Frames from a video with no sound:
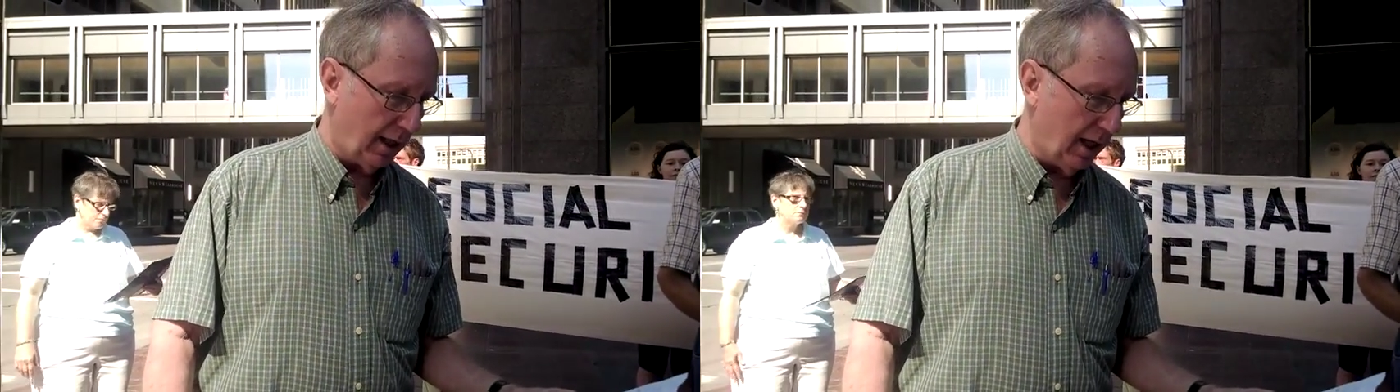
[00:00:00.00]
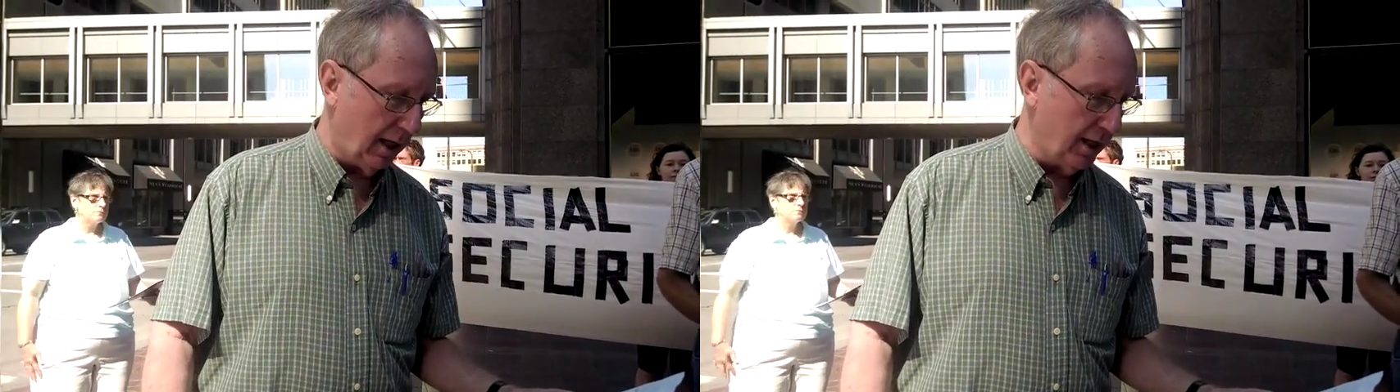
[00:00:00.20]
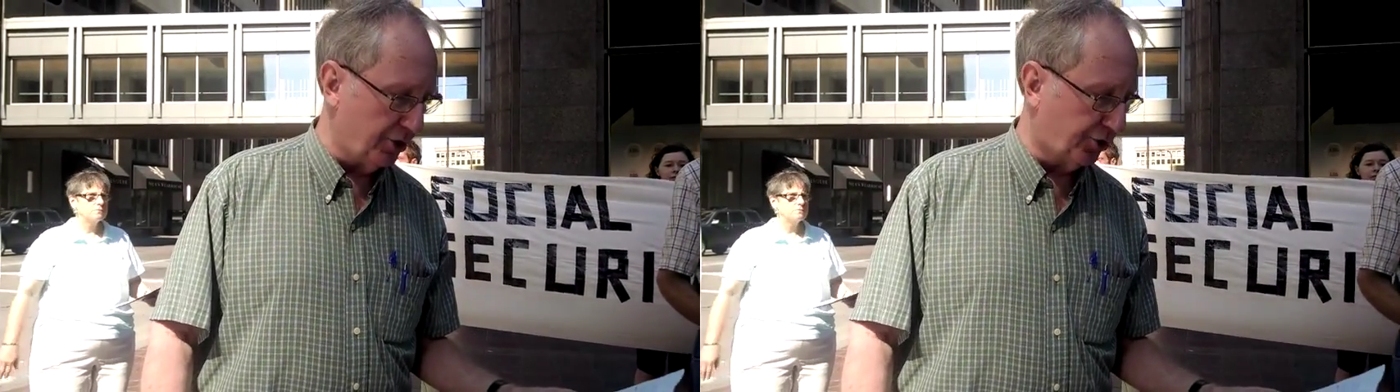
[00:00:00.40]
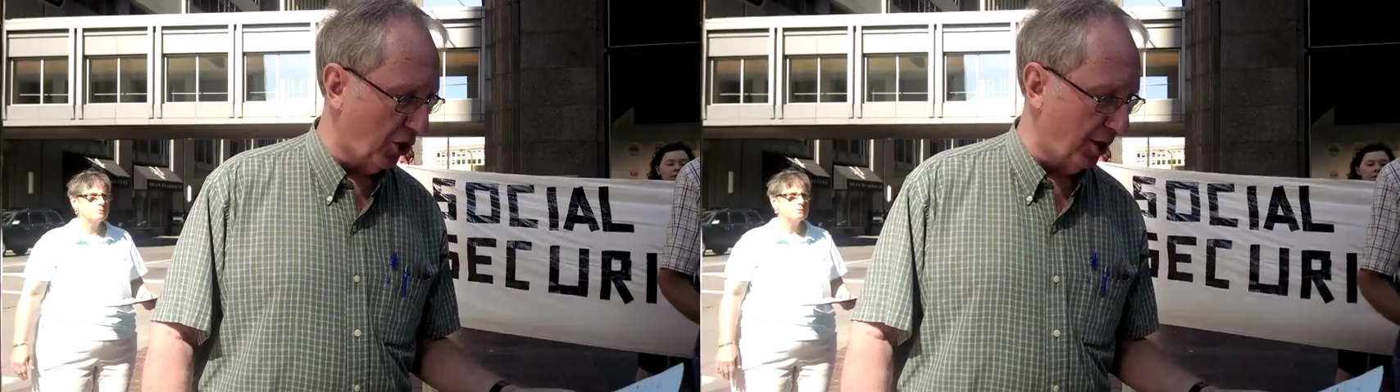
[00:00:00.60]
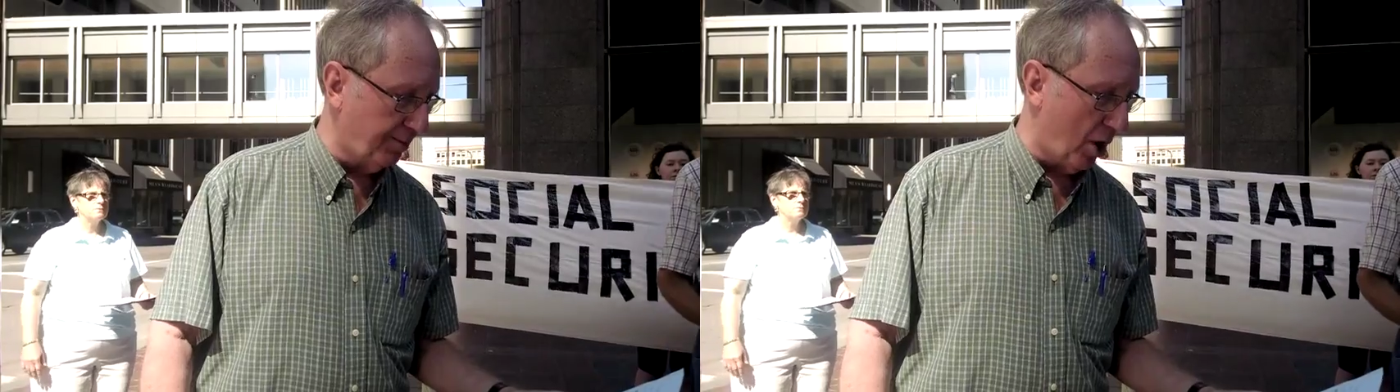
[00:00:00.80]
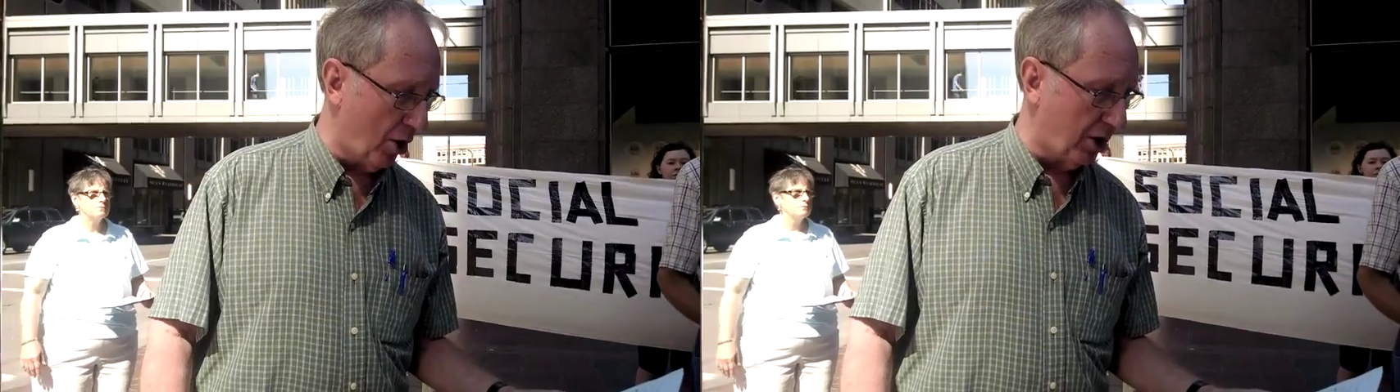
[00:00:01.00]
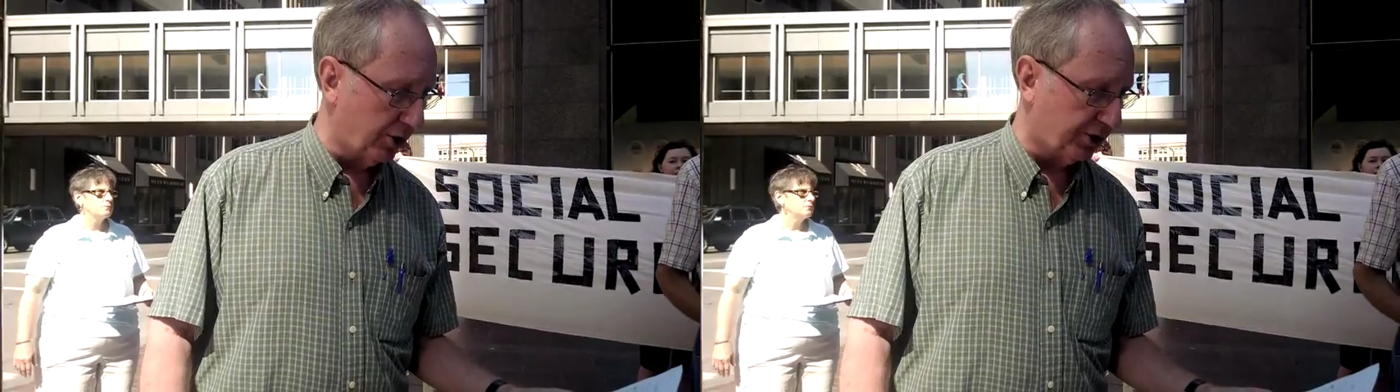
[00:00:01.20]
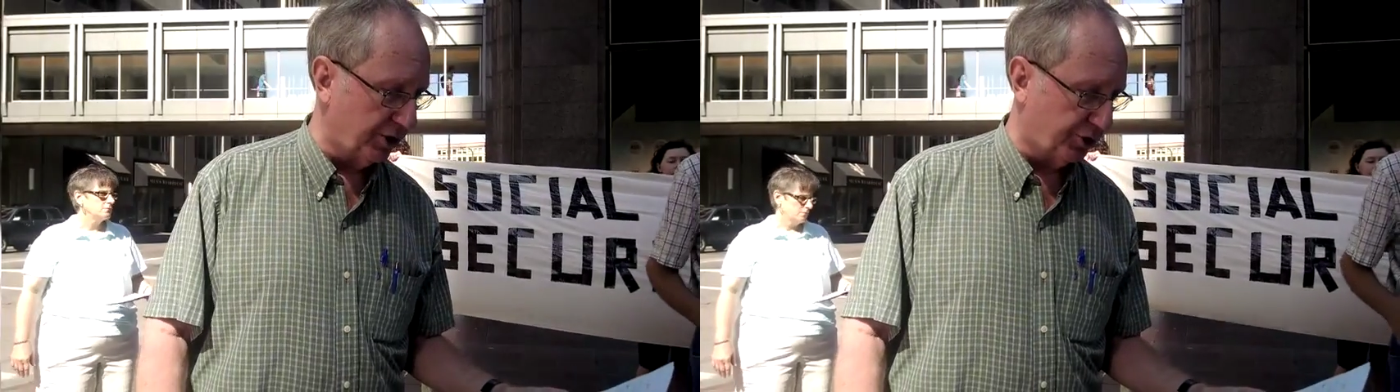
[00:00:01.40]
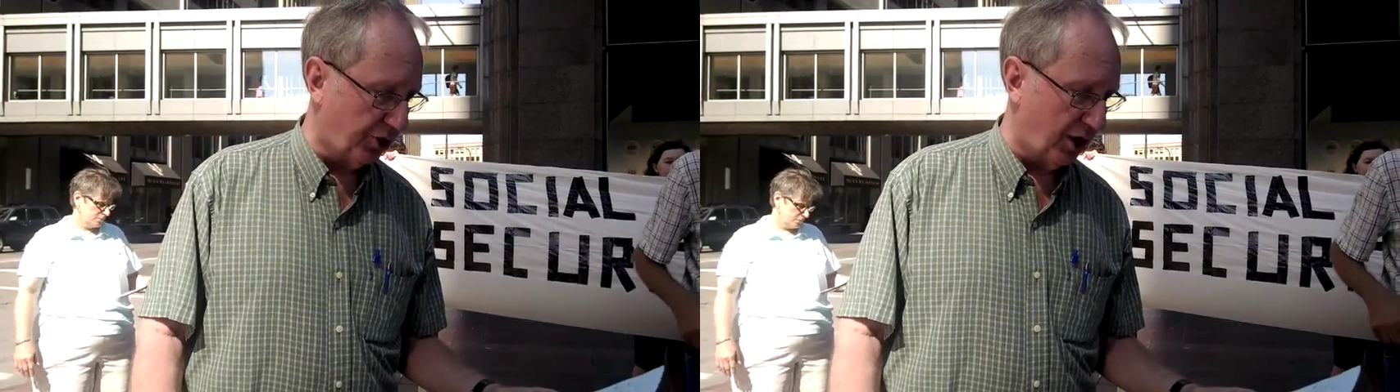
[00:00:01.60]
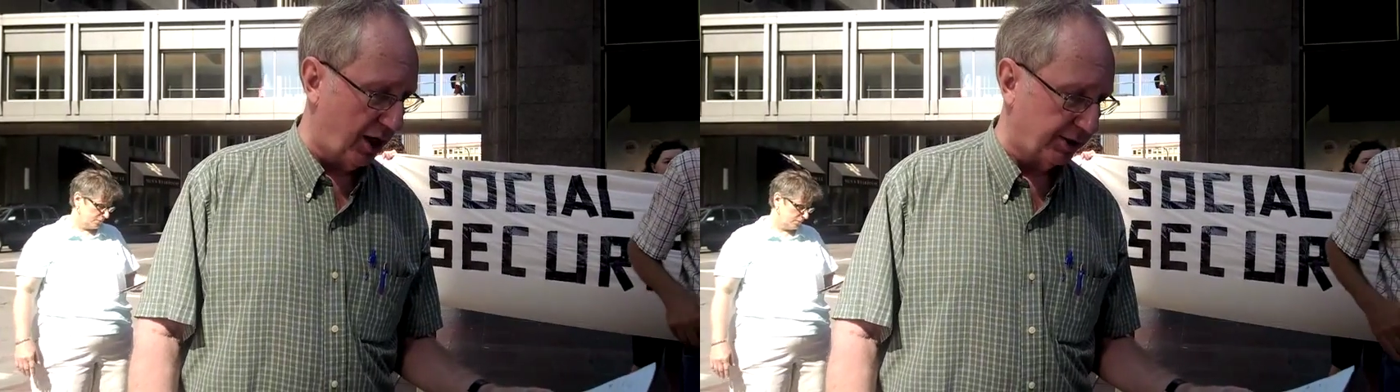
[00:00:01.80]
uninsured motorist
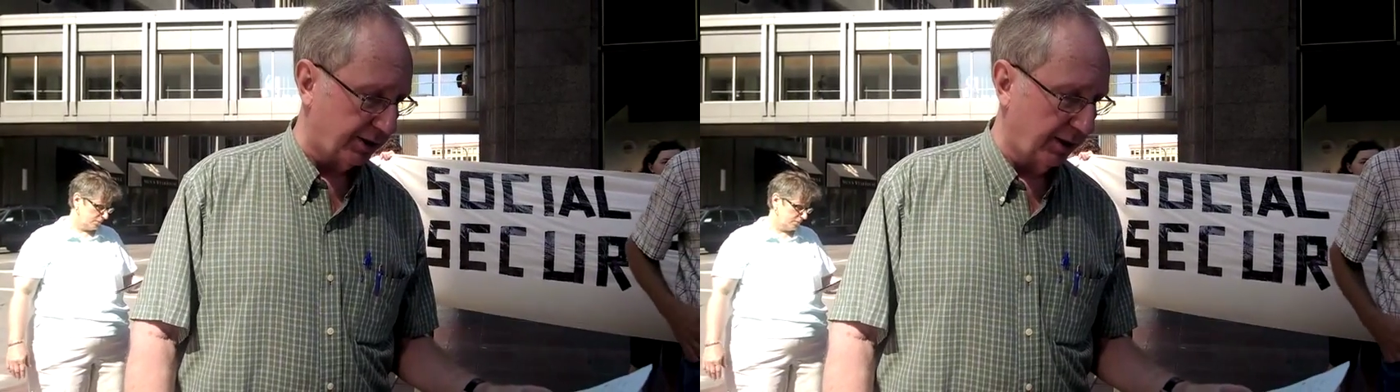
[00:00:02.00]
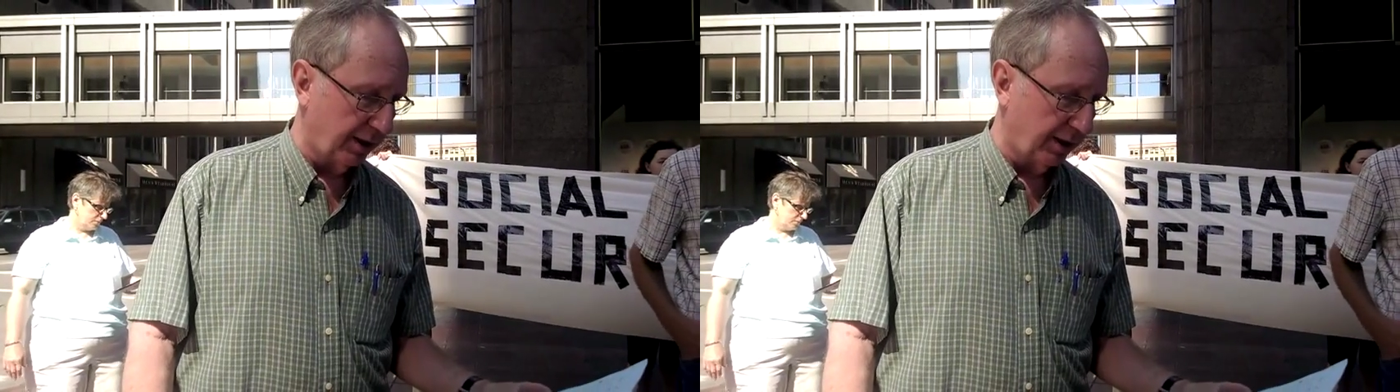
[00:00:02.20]
insurance.